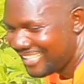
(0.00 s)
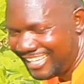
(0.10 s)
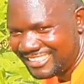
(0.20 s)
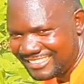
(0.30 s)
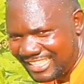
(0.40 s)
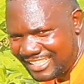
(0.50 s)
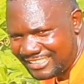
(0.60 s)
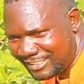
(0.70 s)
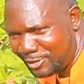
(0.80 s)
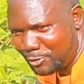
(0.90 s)
Guys, I
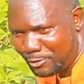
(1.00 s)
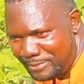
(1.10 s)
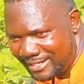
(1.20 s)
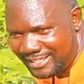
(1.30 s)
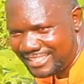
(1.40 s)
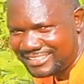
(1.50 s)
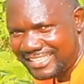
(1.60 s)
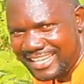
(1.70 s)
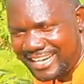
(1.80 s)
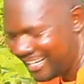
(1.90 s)
think you'll be rich
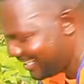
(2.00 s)
here.